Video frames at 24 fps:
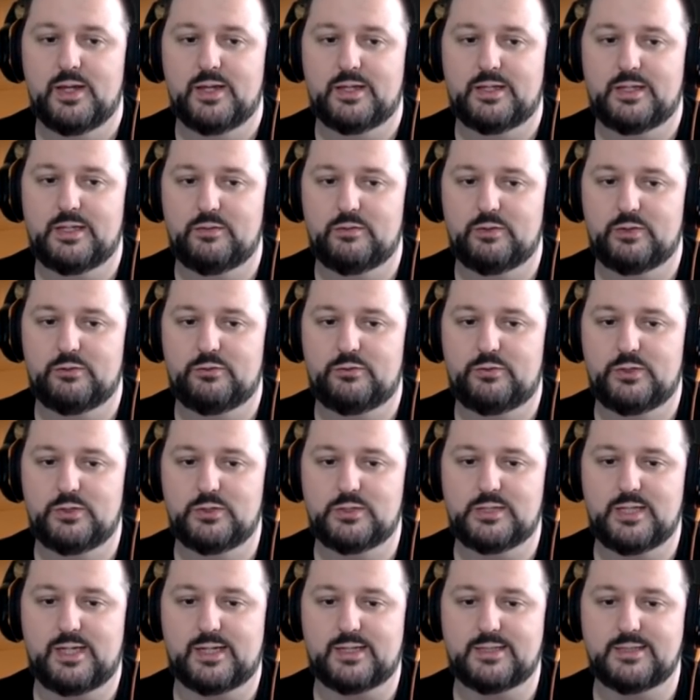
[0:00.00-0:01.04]
give it a few
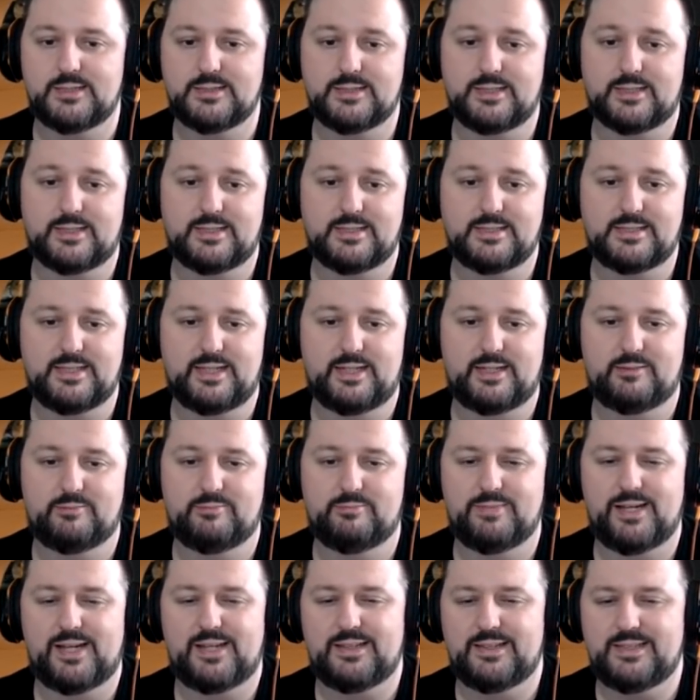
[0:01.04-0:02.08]
seconds, like I said,
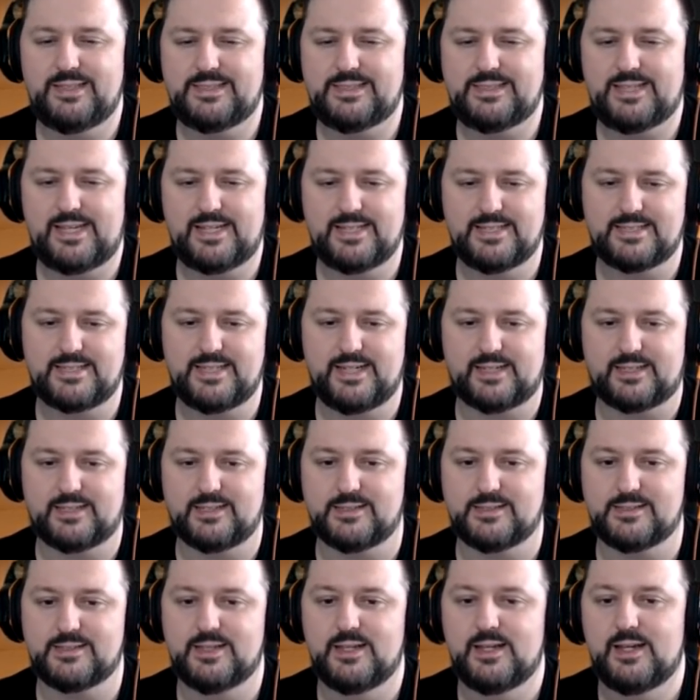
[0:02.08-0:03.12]
at least 10
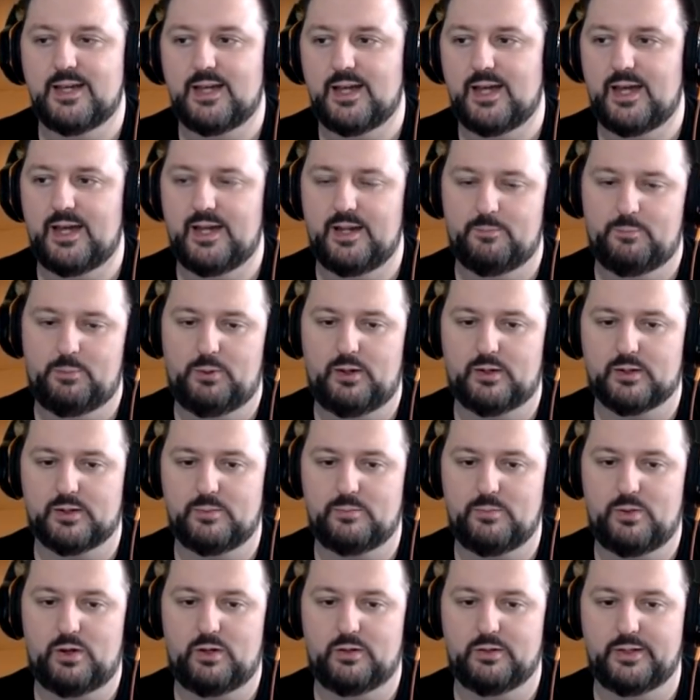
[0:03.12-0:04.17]
seconds, and plug
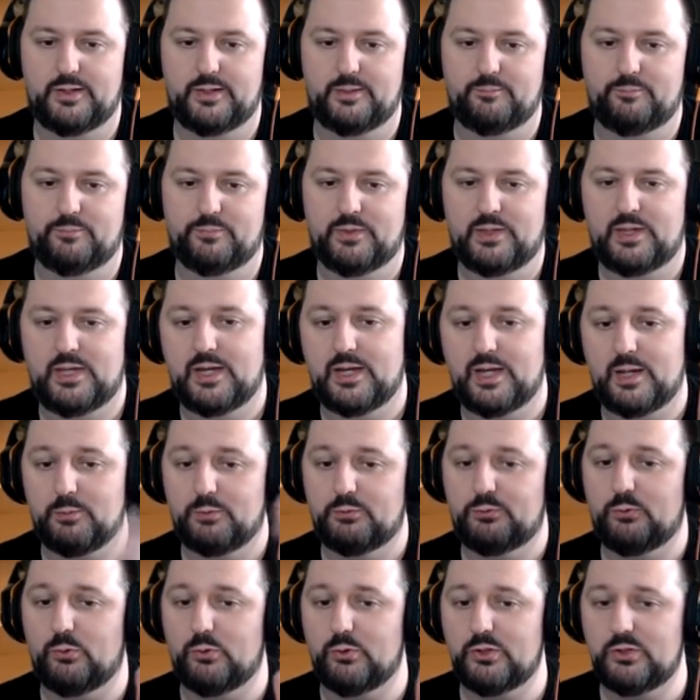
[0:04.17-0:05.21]
them all in. Now
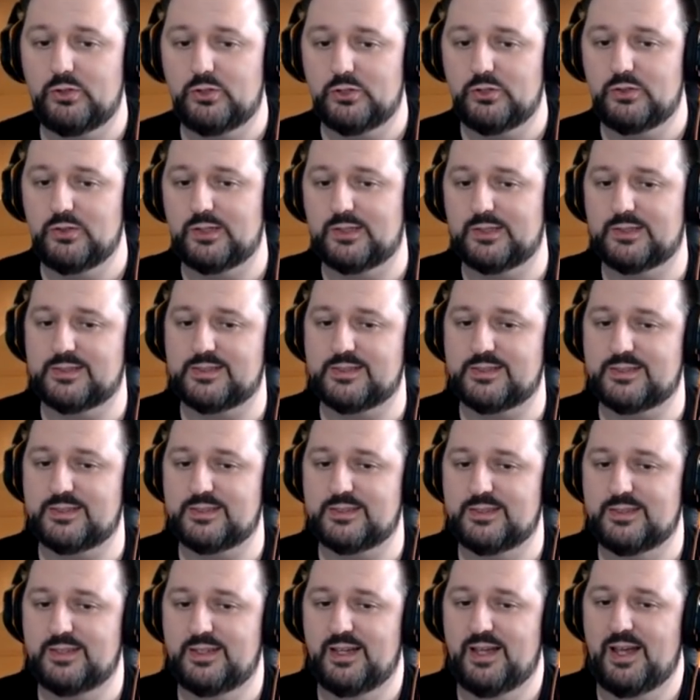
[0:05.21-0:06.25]
before you do
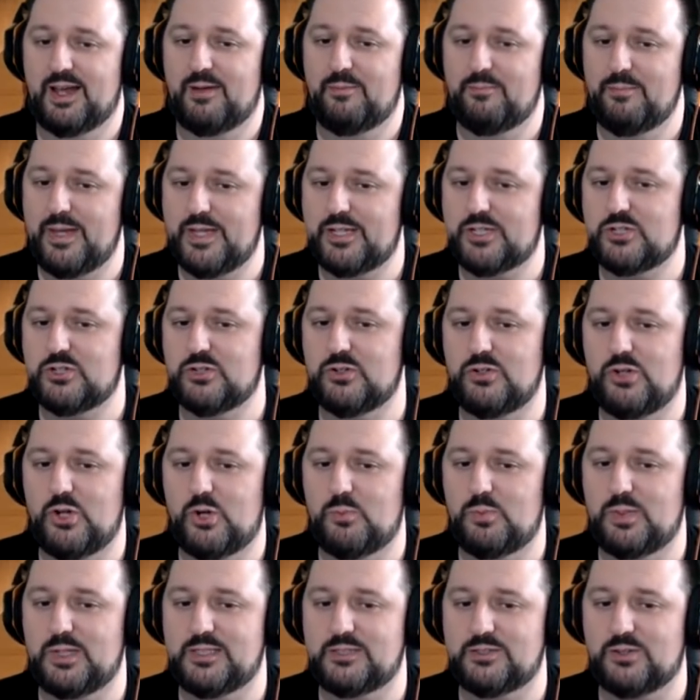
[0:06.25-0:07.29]
this, make sure
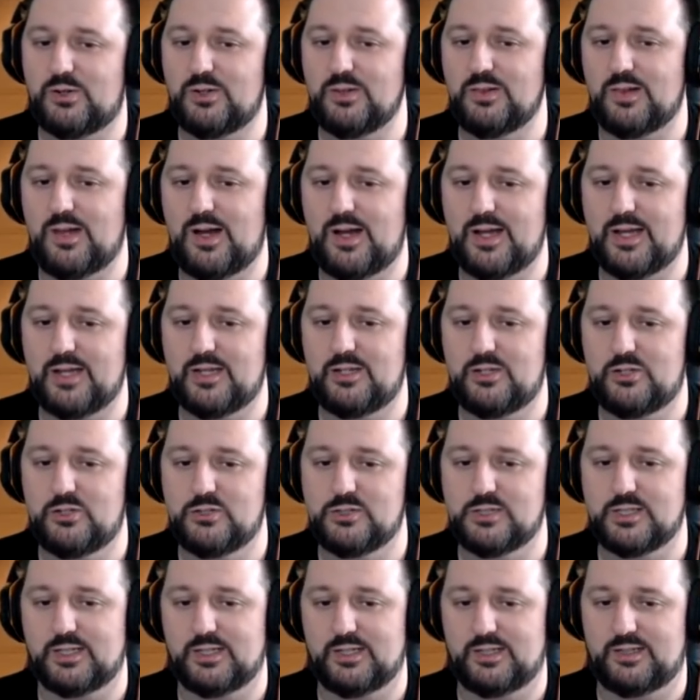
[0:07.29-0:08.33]
nobody's online
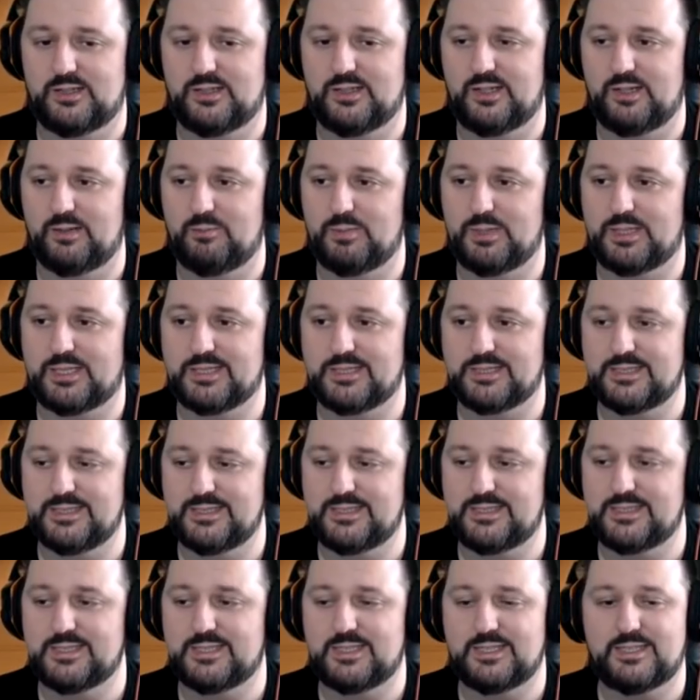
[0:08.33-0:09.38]
using anything because
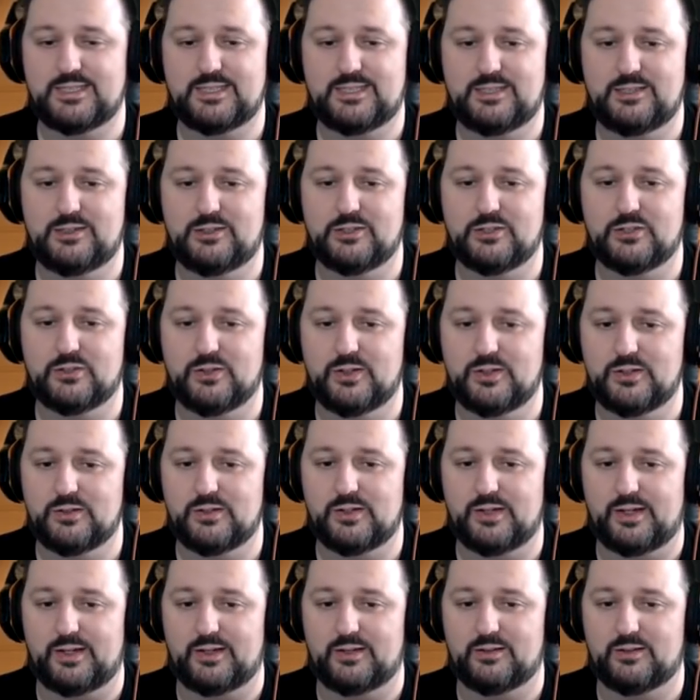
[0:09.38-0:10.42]
this is going to kill your
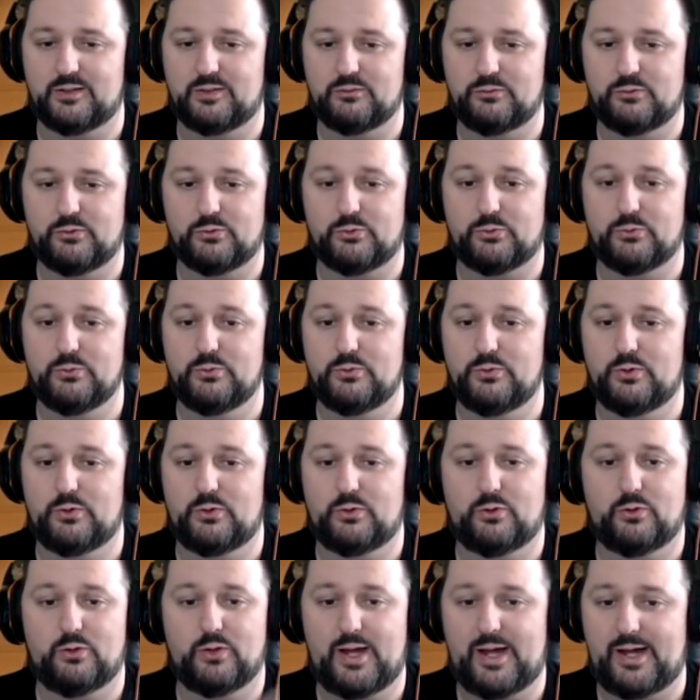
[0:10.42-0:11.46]
internet through the
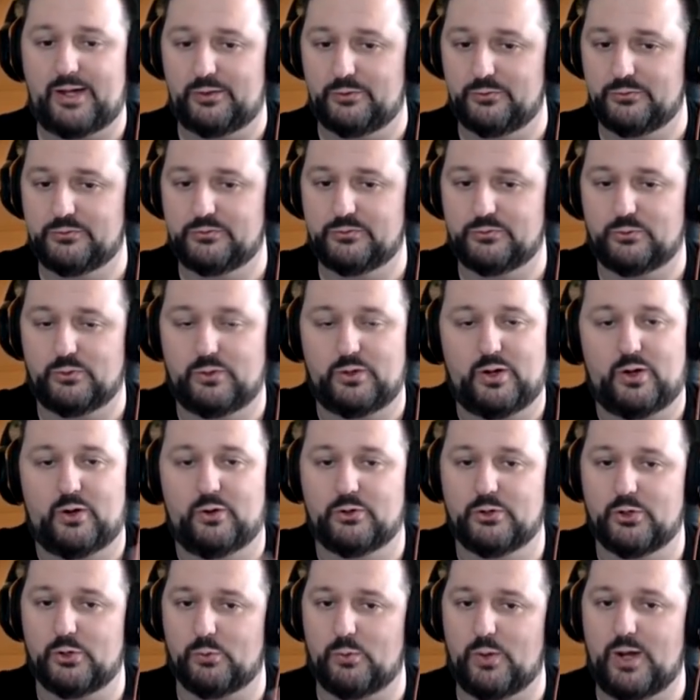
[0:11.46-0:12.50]
whole house,
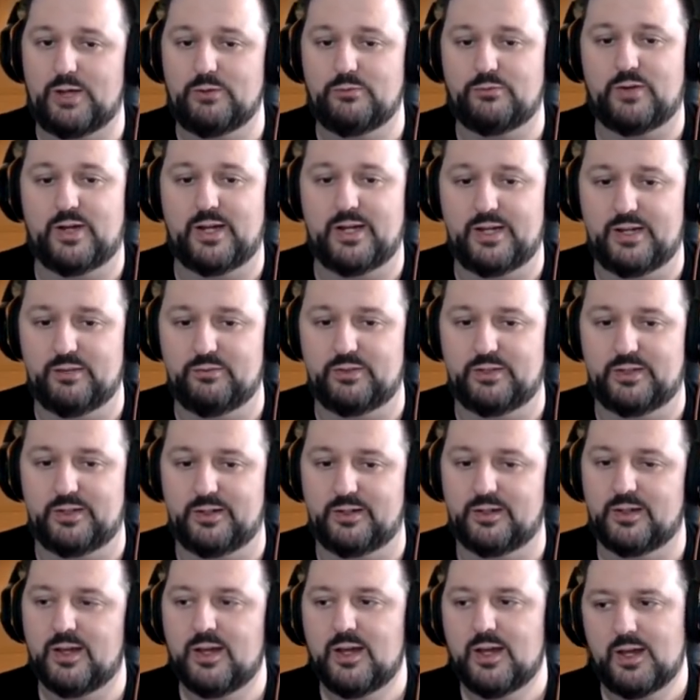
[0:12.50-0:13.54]
all your Wi-Fi and everything.